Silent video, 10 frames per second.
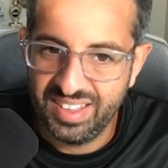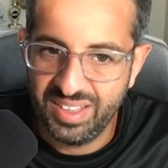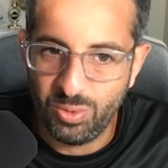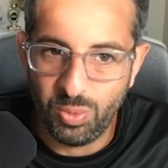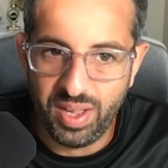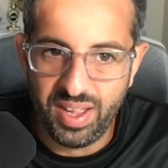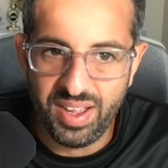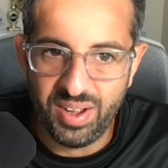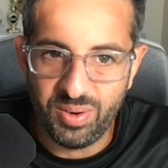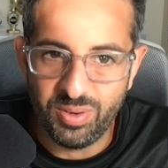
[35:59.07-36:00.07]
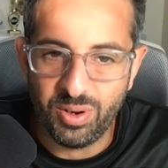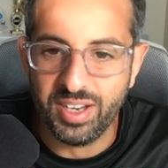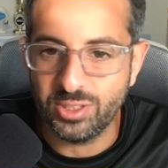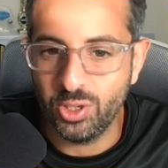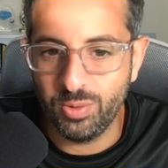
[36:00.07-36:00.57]
Wow. Okay,
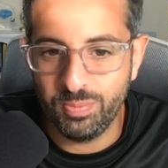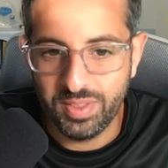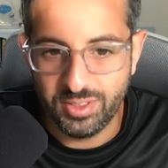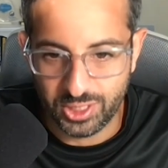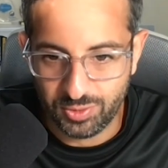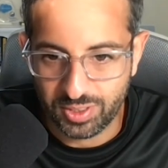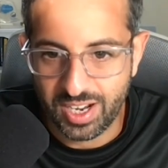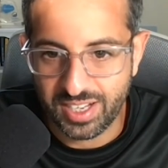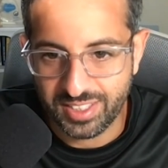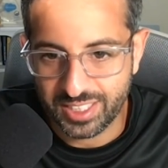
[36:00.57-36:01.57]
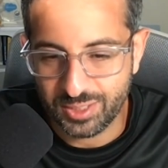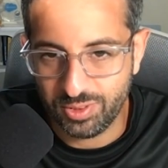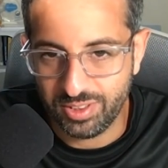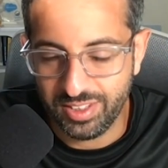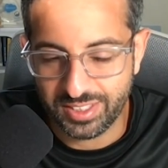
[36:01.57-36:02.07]
so just for context for
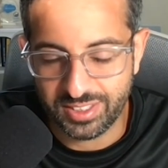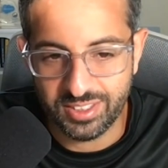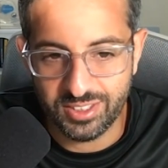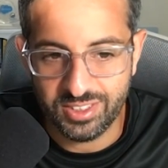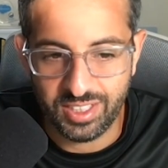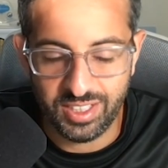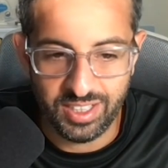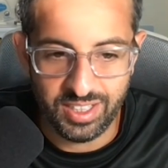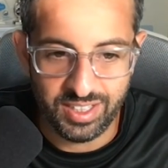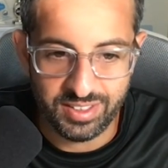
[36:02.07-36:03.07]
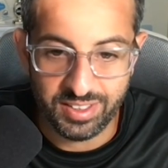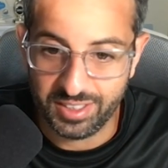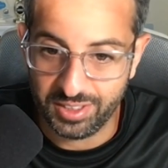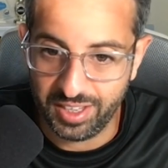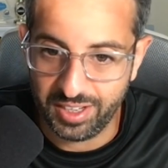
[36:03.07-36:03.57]
the listeners that are